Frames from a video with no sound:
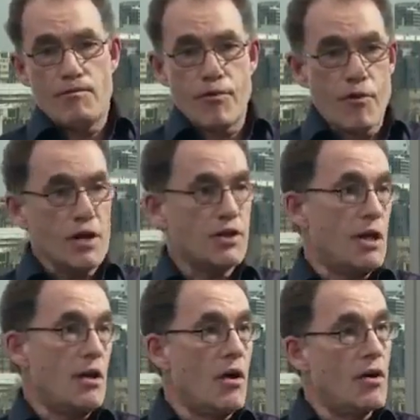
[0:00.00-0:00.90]

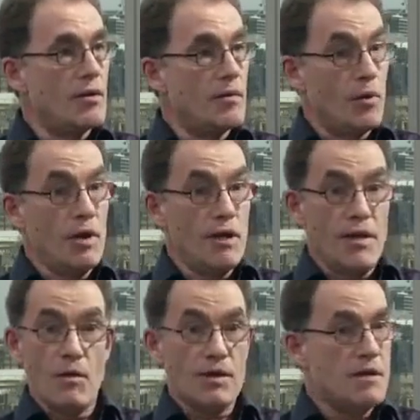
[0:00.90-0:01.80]
pressure on the
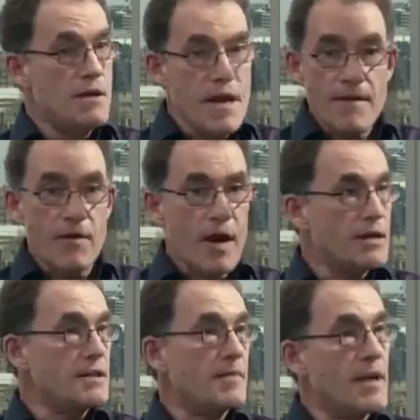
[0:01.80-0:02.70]
bullion that was never
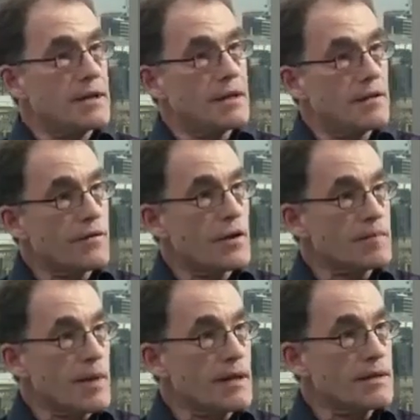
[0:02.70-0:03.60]
anticipated in the
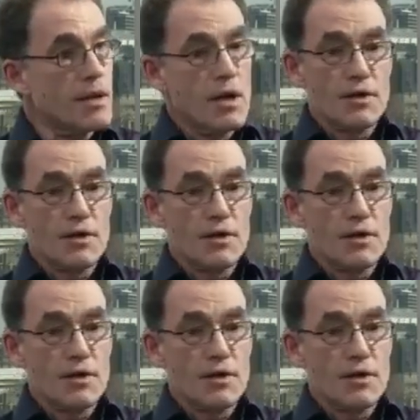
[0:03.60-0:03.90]
first place.